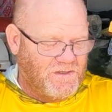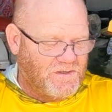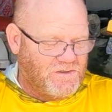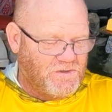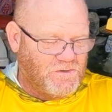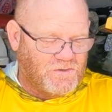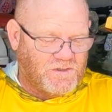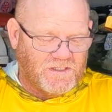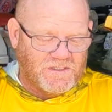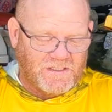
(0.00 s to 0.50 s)

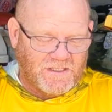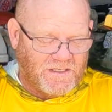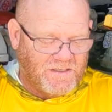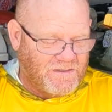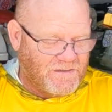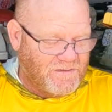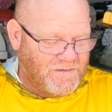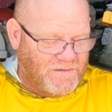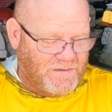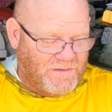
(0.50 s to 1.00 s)
You
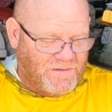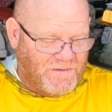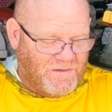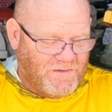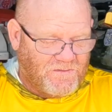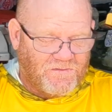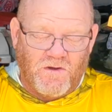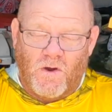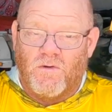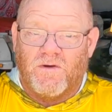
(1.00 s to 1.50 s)
can
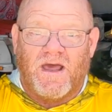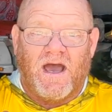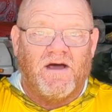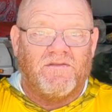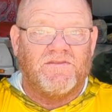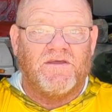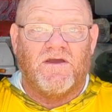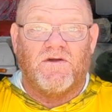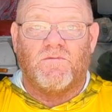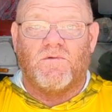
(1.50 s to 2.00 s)
throw it
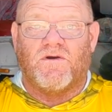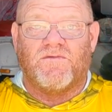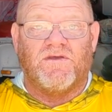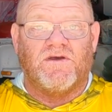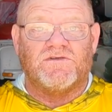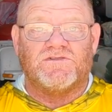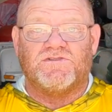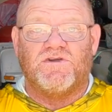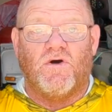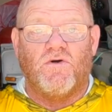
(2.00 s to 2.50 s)
out there where
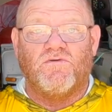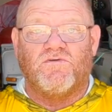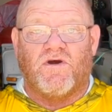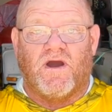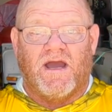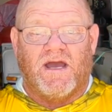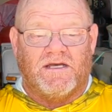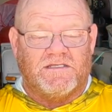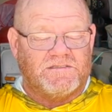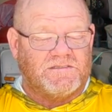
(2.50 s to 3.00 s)
there's no
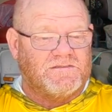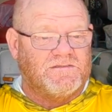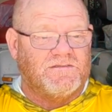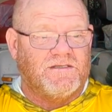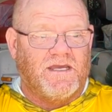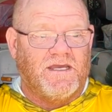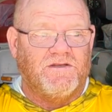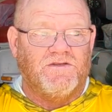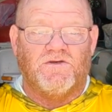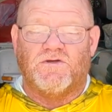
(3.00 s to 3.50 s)
grass,
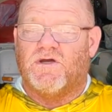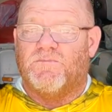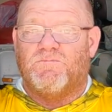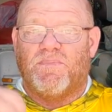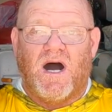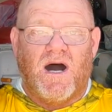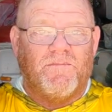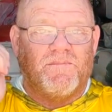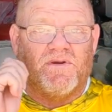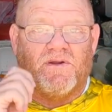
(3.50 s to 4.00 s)
and you can
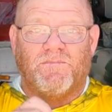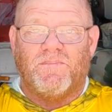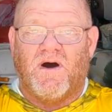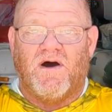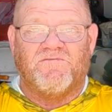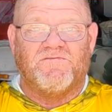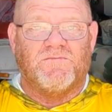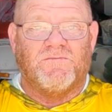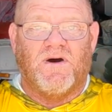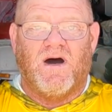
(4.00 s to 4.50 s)
pop it up
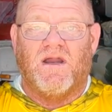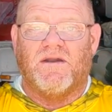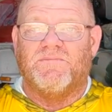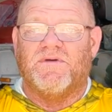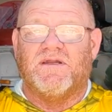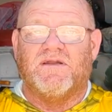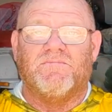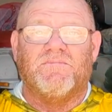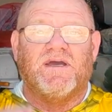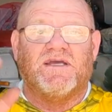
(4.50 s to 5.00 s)
off the bottom,
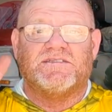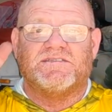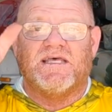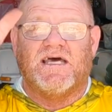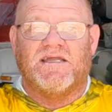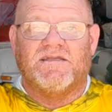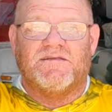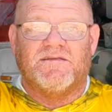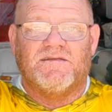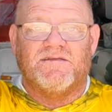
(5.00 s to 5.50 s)
and it makes
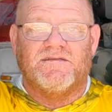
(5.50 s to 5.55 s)
that